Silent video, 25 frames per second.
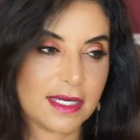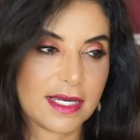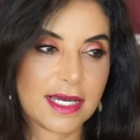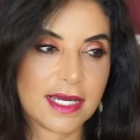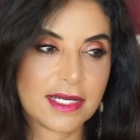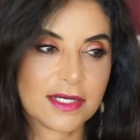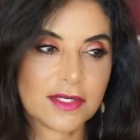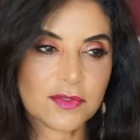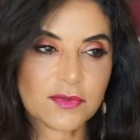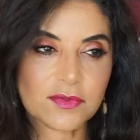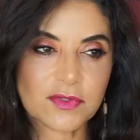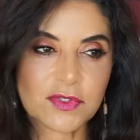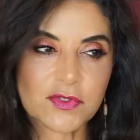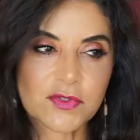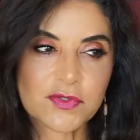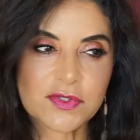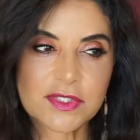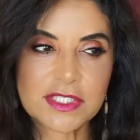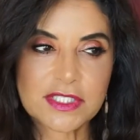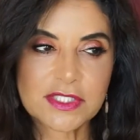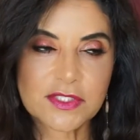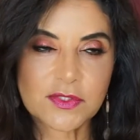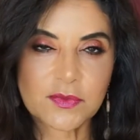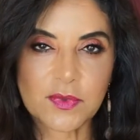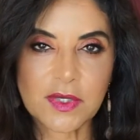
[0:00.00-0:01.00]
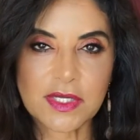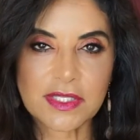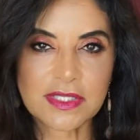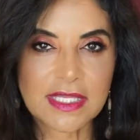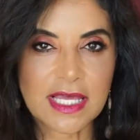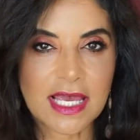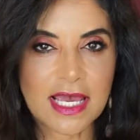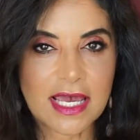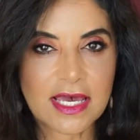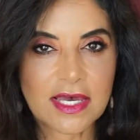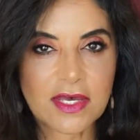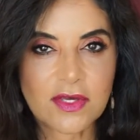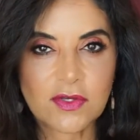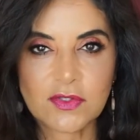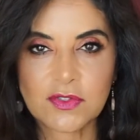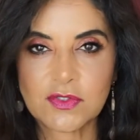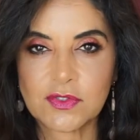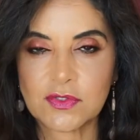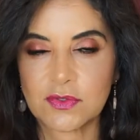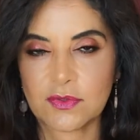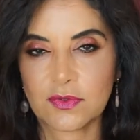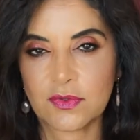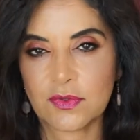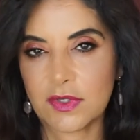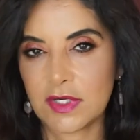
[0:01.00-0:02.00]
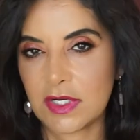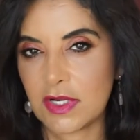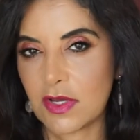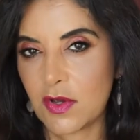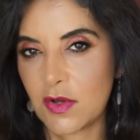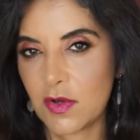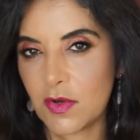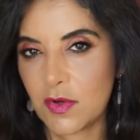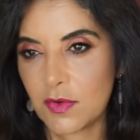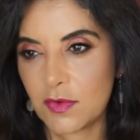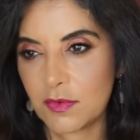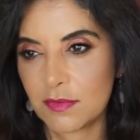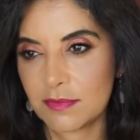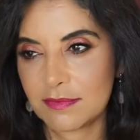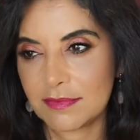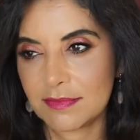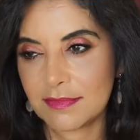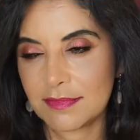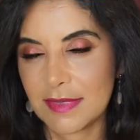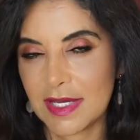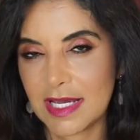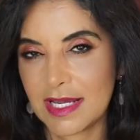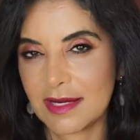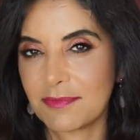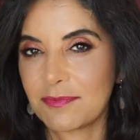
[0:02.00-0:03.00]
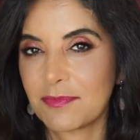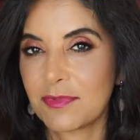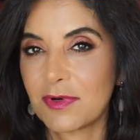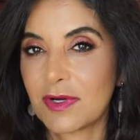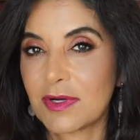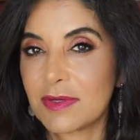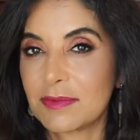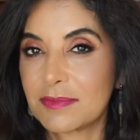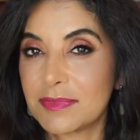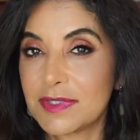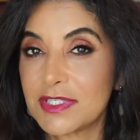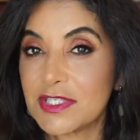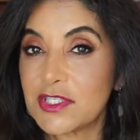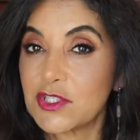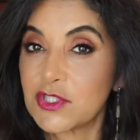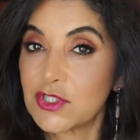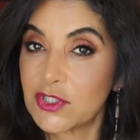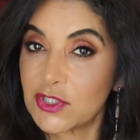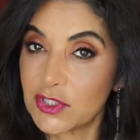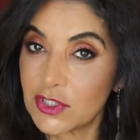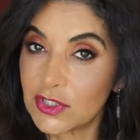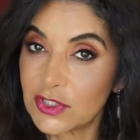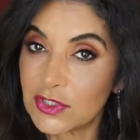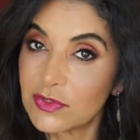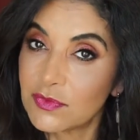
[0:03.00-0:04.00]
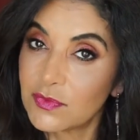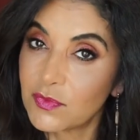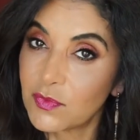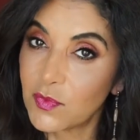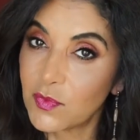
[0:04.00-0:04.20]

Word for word: I don't use this around the house or at home. I probably should